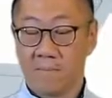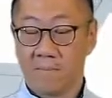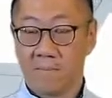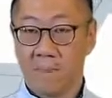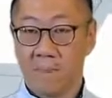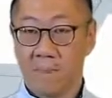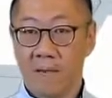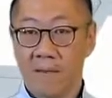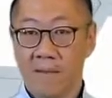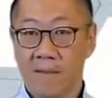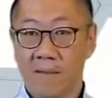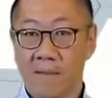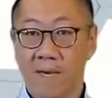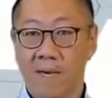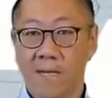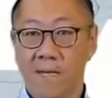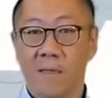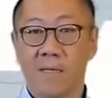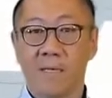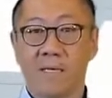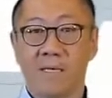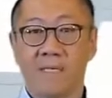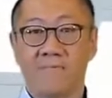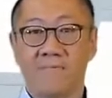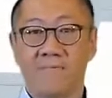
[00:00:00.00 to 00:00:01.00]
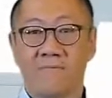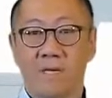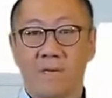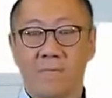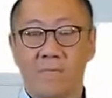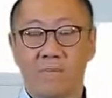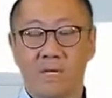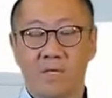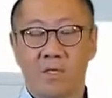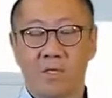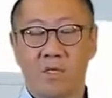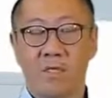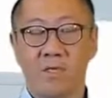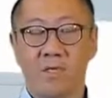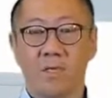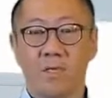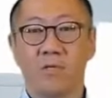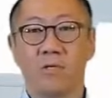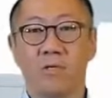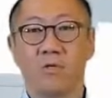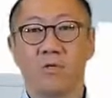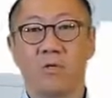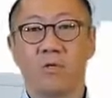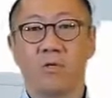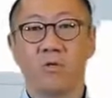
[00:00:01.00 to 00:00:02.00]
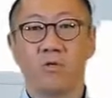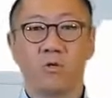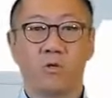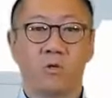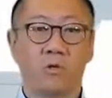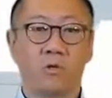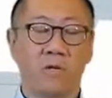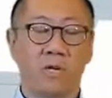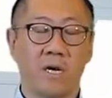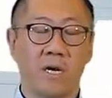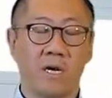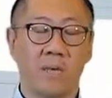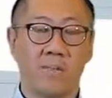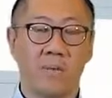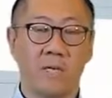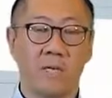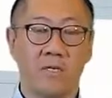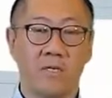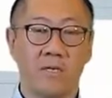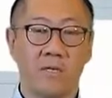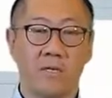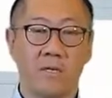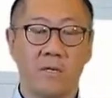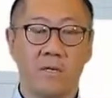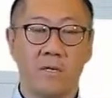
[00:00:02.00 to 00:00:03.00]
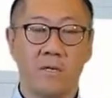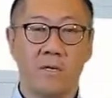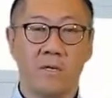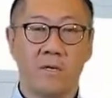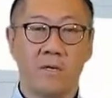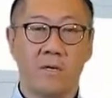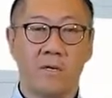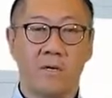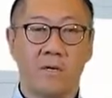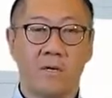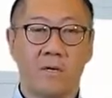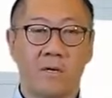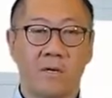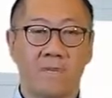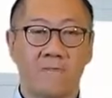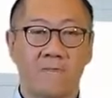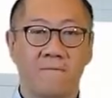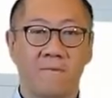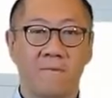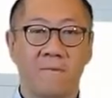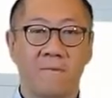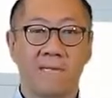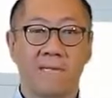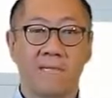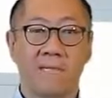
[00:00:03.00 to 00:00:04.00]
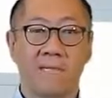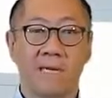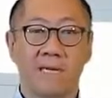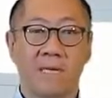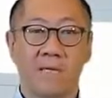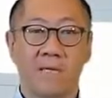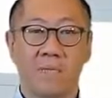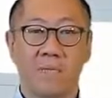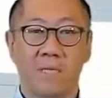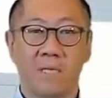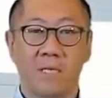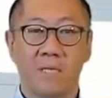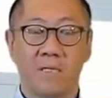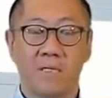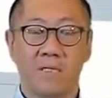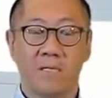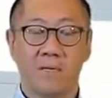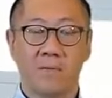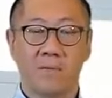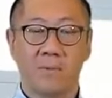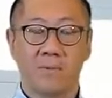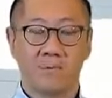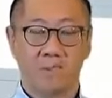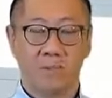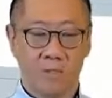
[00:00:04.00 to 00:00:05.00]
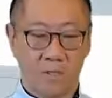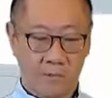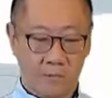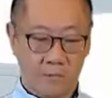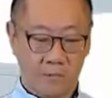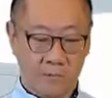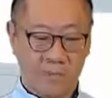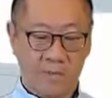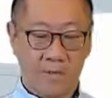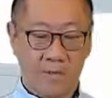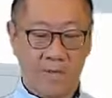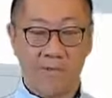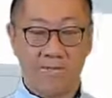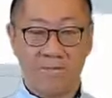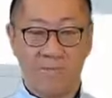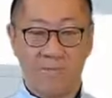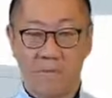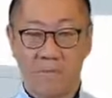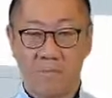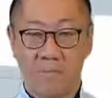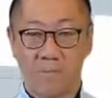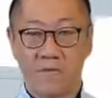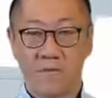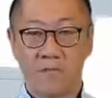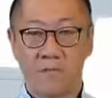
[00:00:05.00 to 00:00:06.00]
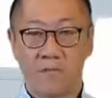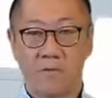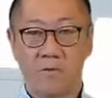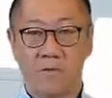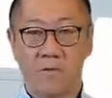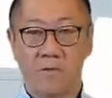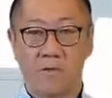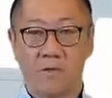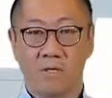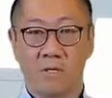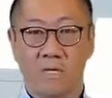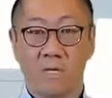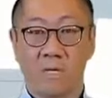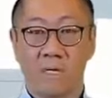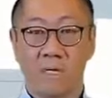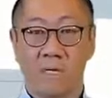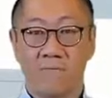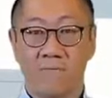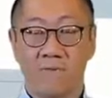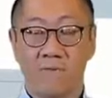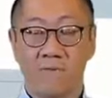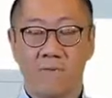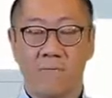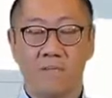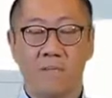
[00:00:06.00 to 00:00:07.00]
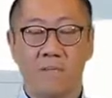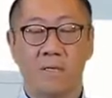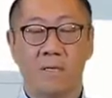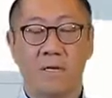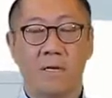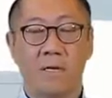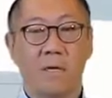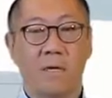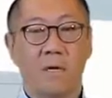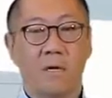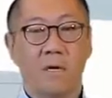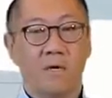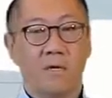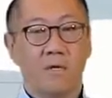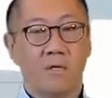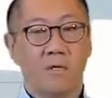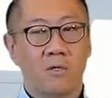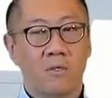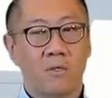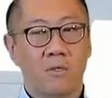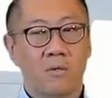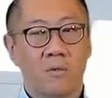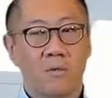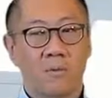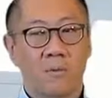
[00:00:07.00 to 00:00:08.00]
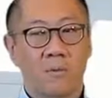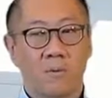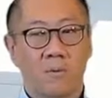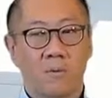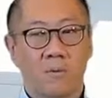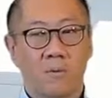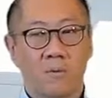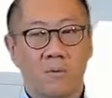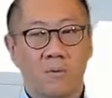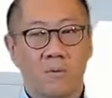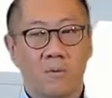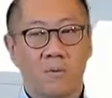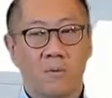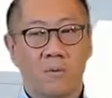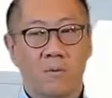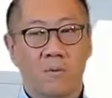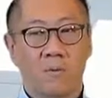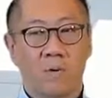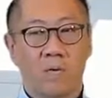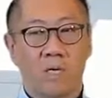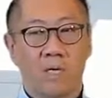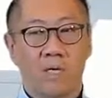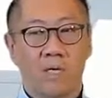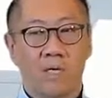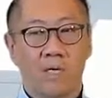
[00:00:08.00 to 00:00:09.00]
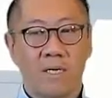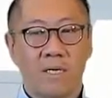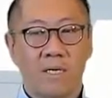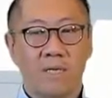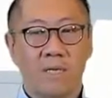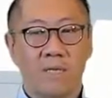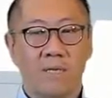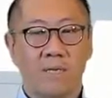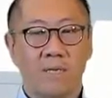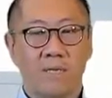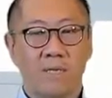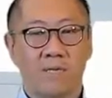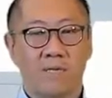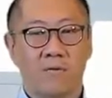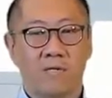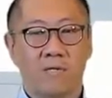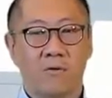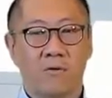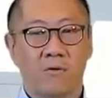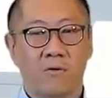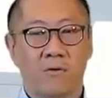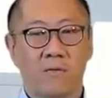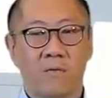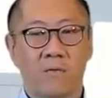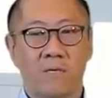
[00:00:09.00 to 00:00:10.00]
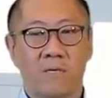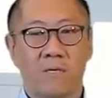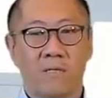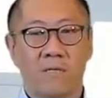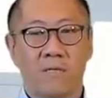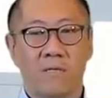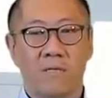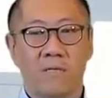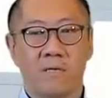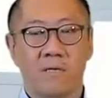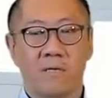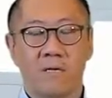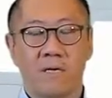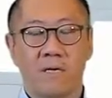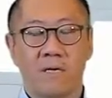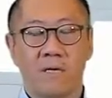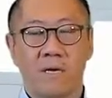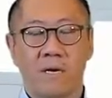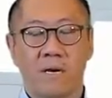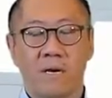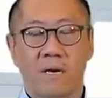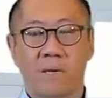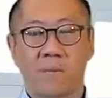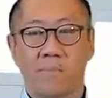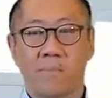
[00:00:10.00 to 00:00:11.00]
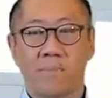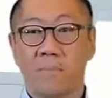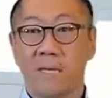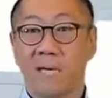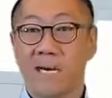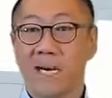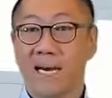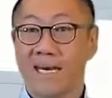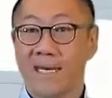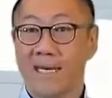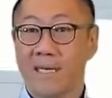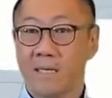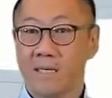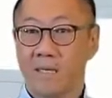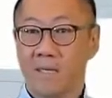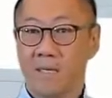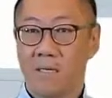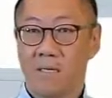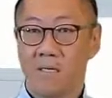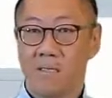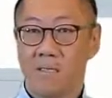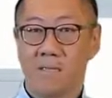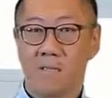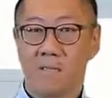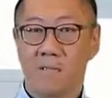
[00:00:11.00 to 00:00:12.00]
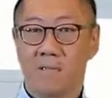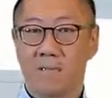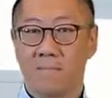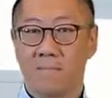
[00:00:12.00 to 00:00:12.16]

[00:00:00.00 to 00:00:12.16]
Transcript: And that links very much into the social dimension of sustainability when we talk about environment, social, and governance. So one economist has called this the kindness